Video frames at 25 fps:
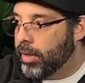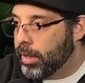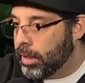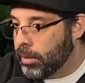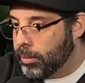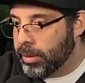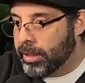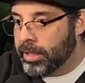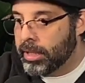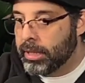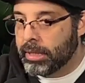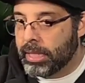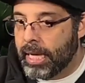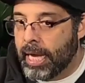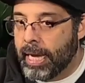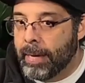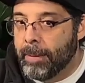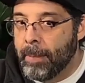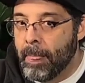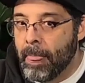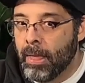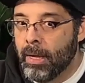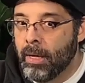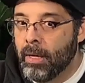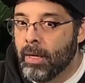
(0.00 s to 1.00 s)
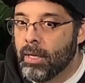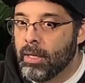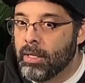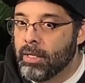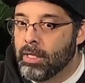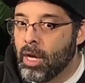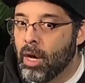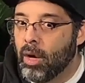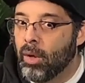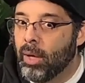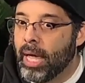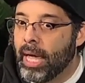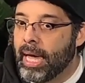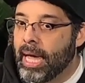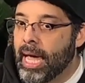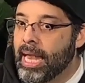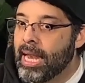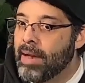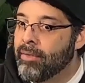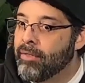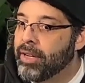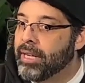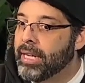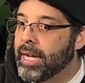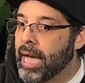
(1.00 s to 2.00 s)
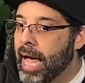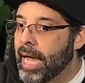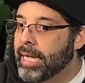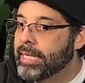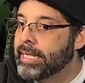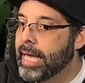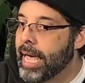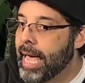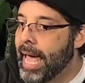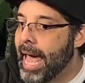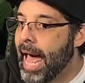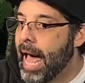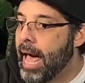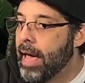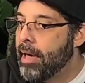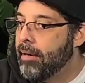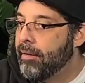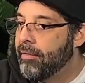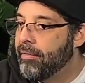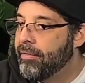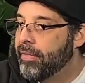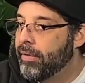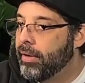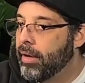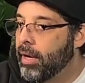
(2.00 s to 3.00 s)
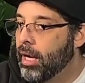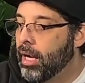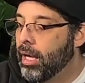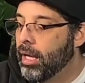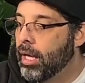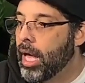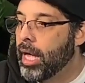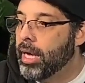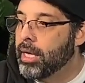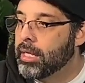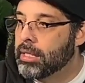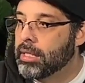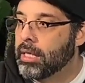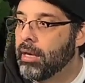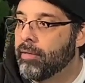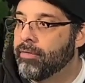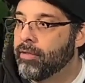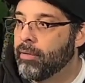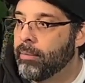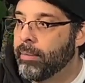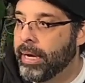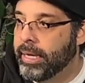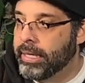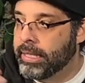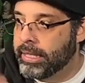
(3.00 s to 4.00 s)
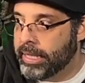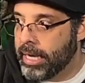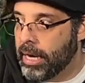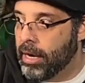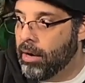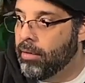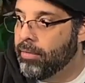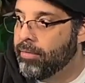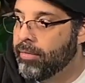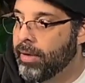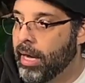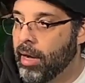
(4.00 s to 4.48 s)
But just like, I never got to have a lot of stuff for myself.